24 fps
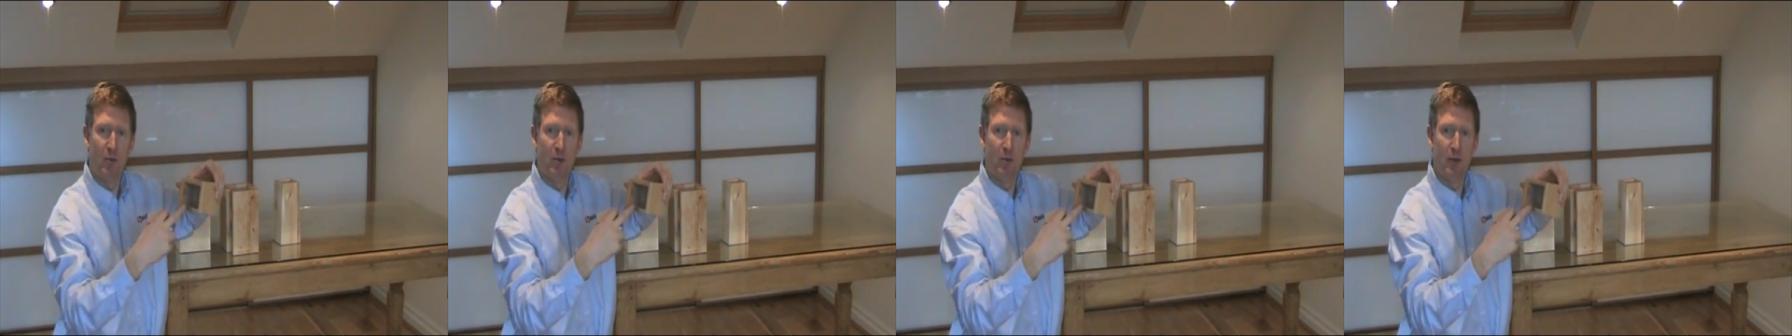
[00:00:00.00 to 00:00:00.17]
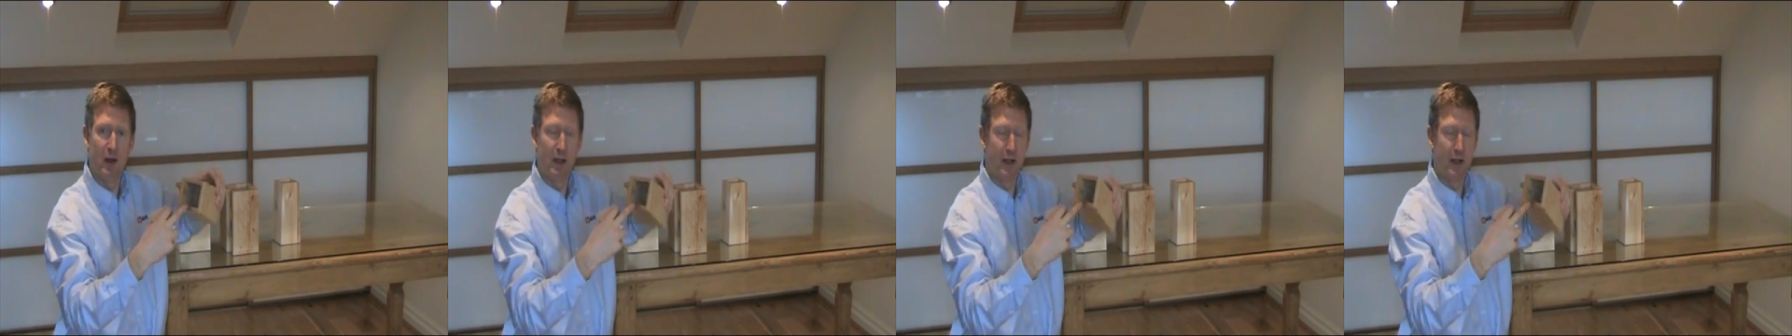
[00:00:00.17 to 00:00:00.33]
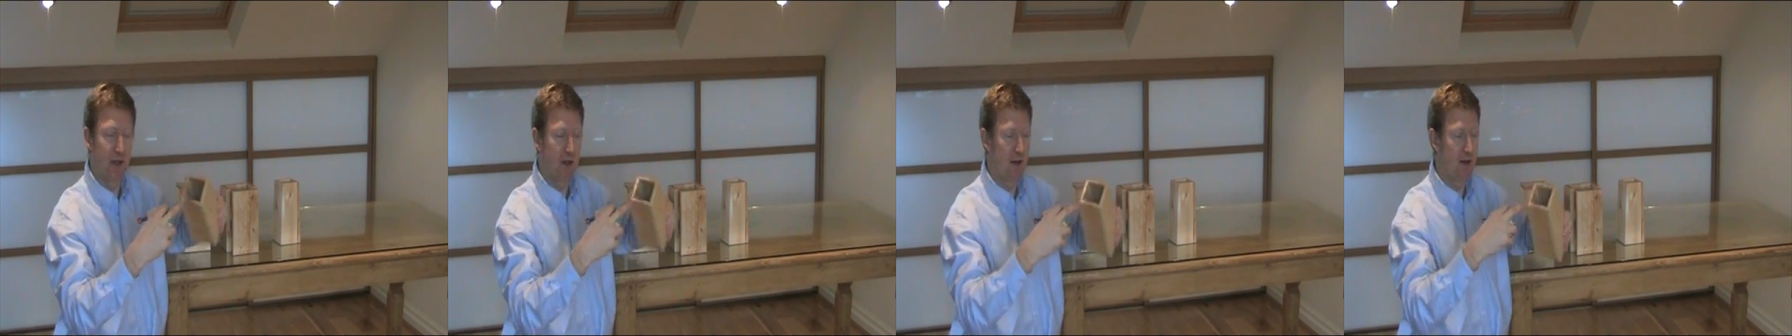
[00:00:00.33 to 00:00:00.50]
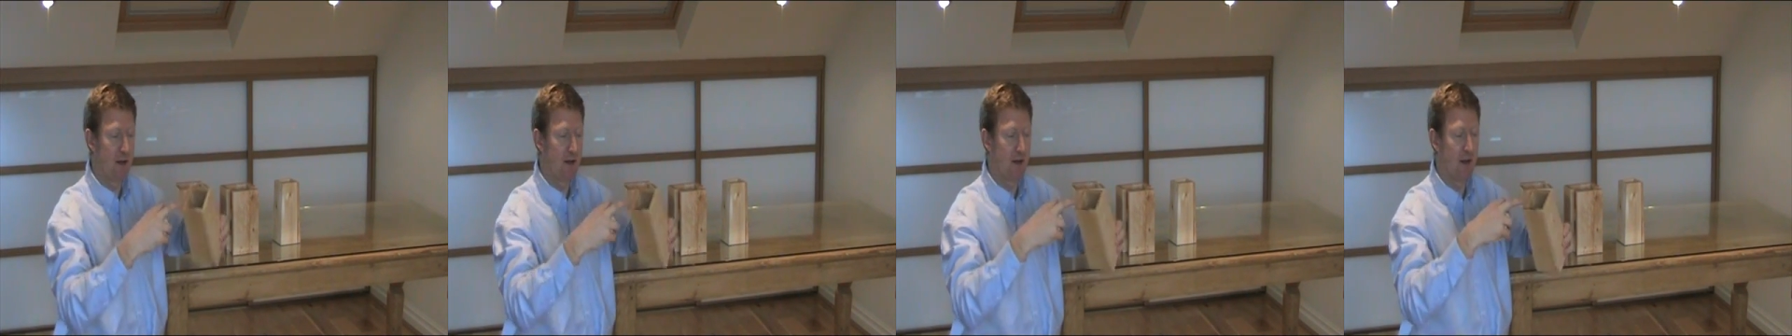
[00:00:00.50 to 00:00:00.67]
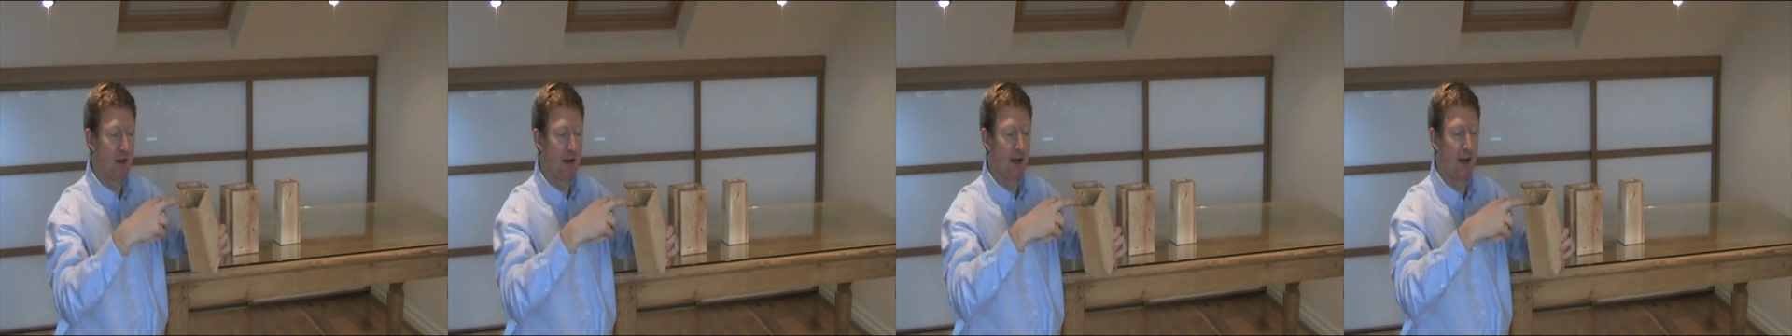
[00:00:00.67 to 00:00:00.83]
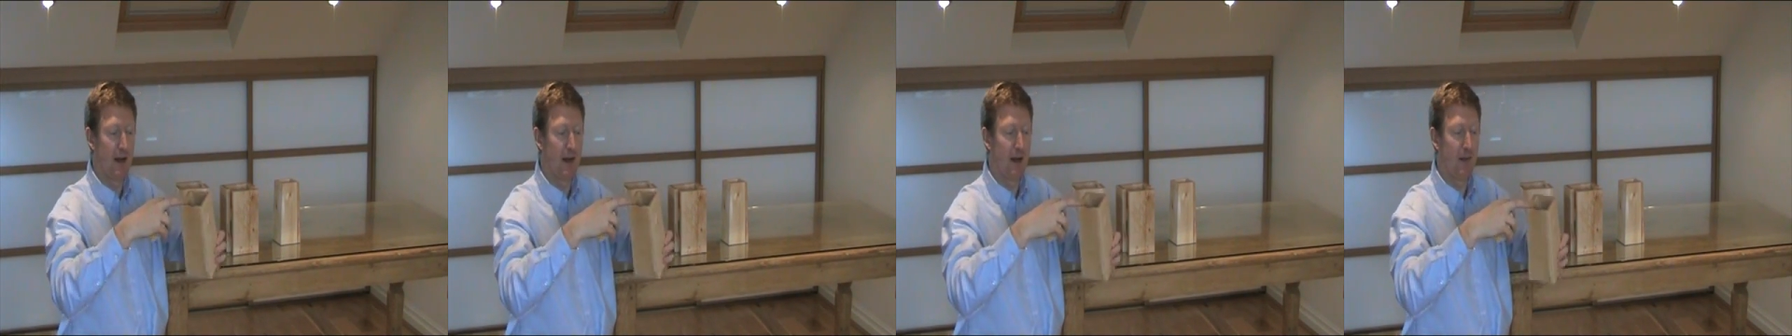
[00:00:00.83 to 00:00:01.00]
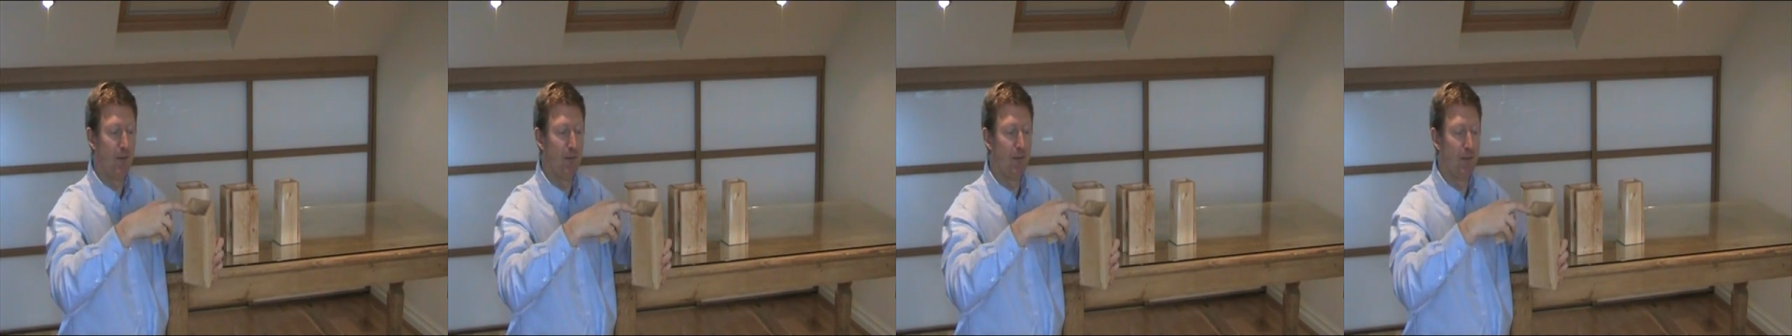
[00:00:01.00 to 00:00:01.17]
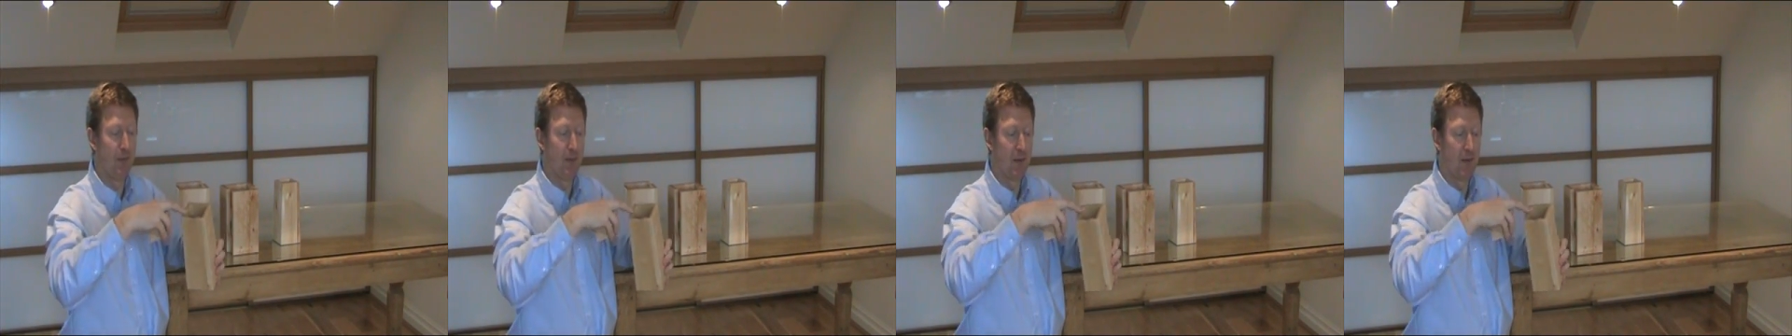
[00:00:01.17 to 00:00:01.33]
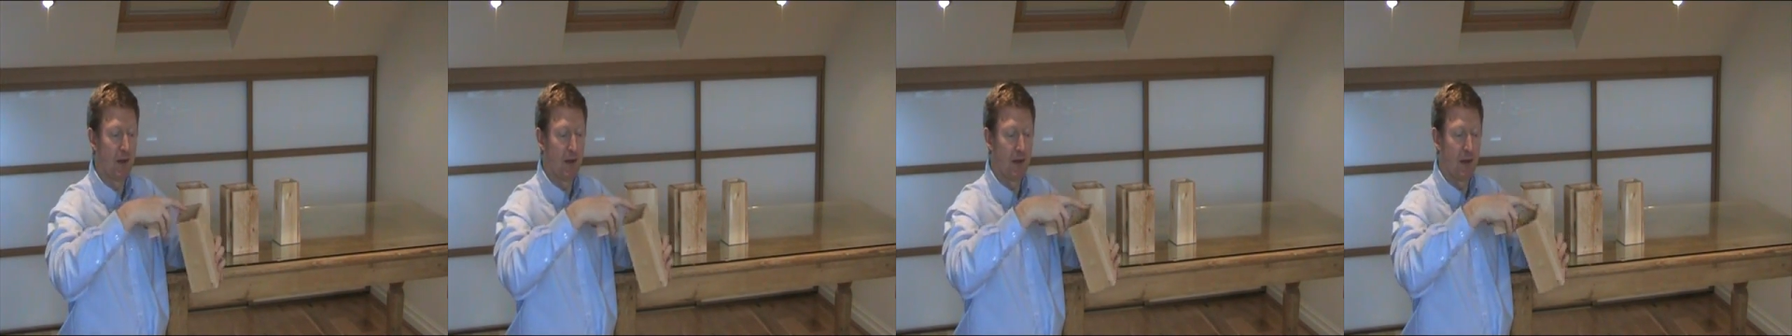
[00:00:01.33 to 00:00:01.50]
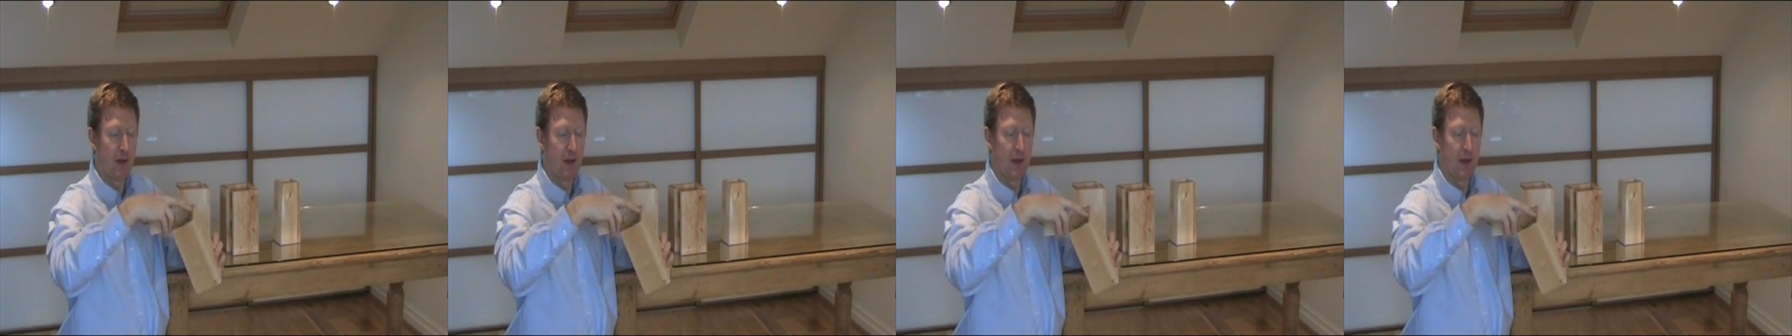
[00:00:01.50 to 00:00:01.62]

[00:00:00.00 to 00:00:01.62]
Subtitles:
opening and